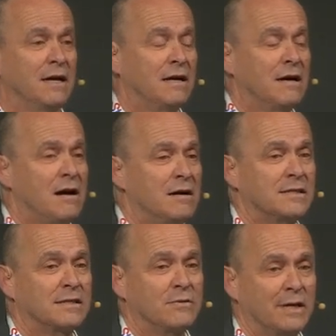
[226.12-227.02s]
uh,
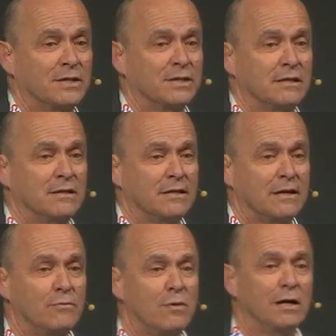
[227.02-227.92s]
asked the question
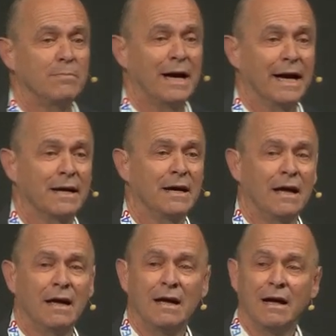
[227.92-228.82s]
a while back
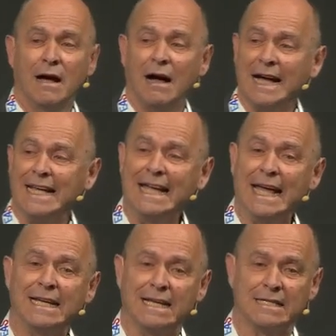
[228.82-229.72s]
I
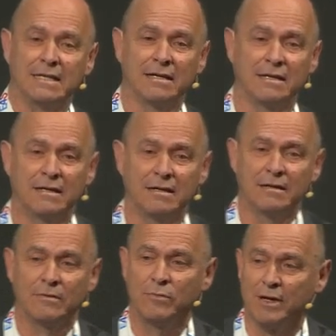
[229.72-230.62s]
get it
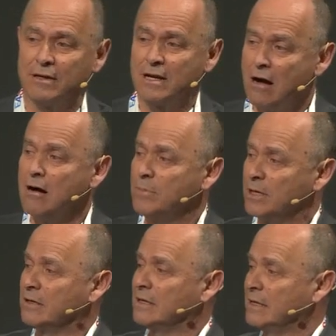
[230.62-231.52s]
with
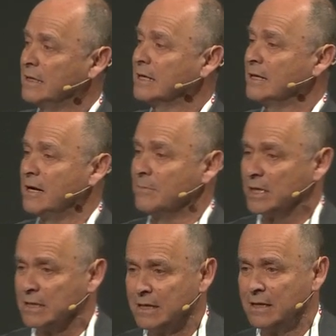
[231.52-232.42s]
carbon and
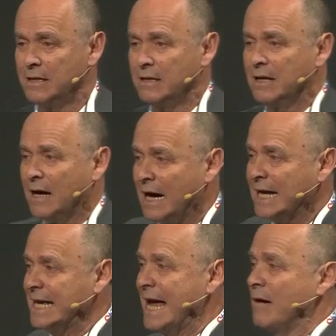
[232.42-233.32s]
climate.
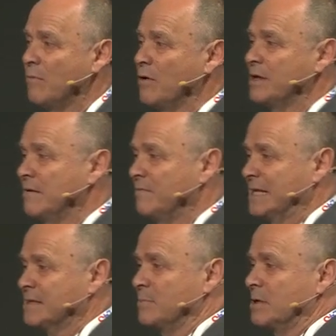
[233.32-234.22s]
I get what the
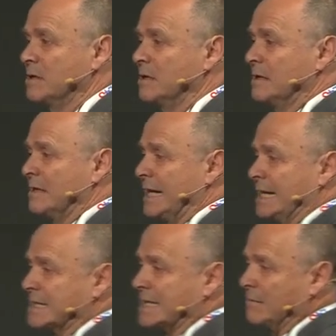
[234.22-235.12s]
investment
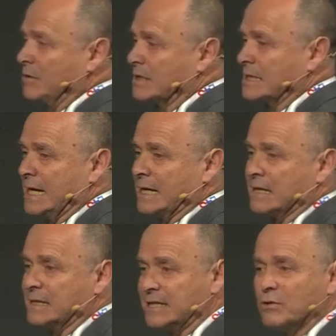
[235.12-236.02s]
landscape looks like
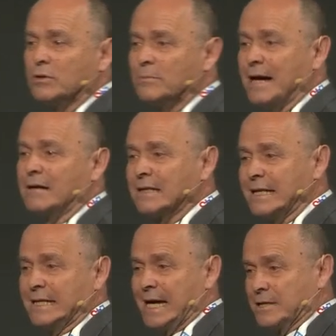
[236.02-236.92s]
because it's all about
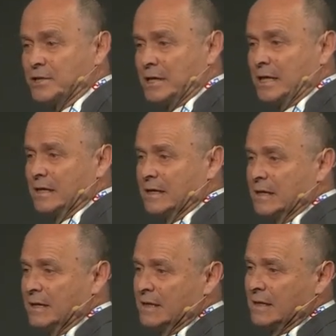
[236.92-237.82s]
clean energy.
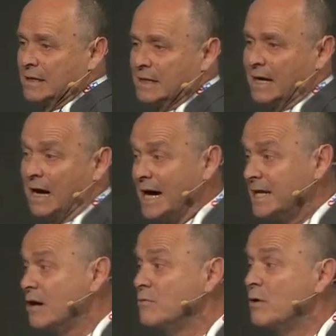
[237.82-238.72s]
Yeah, I
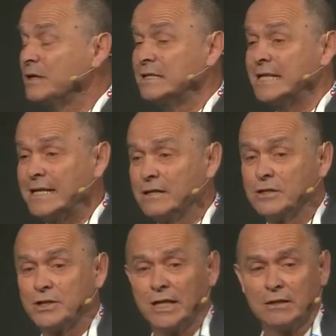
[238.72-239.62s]
know what the
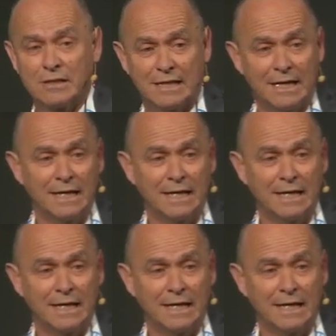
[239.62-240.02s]
technology looks